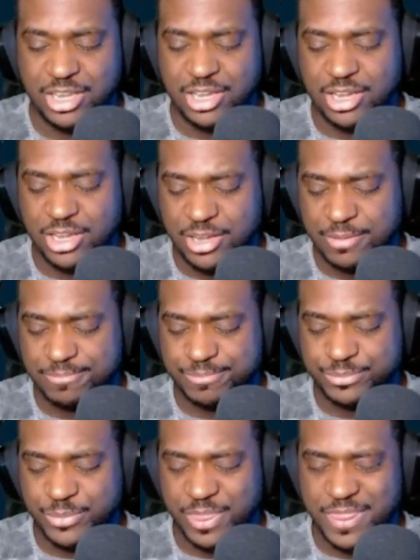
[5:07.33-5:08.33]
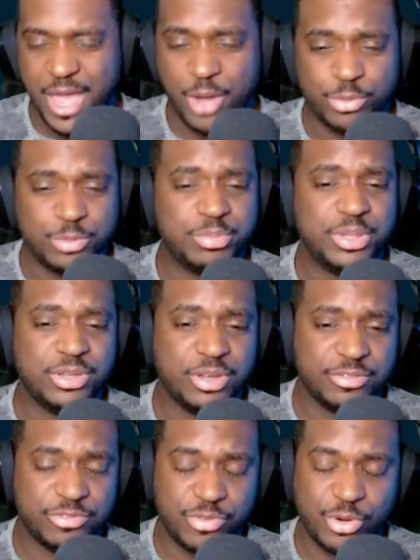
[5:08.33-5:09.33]
that would be
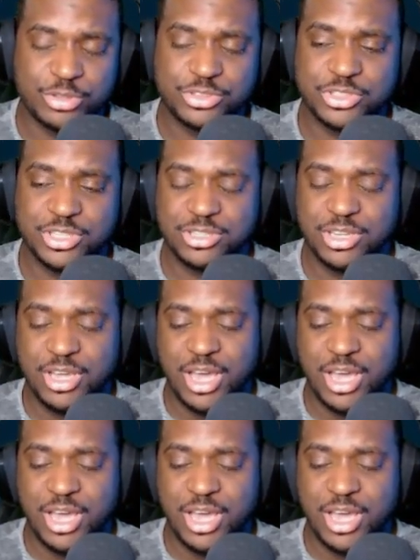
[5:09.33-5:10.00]
unfortunate.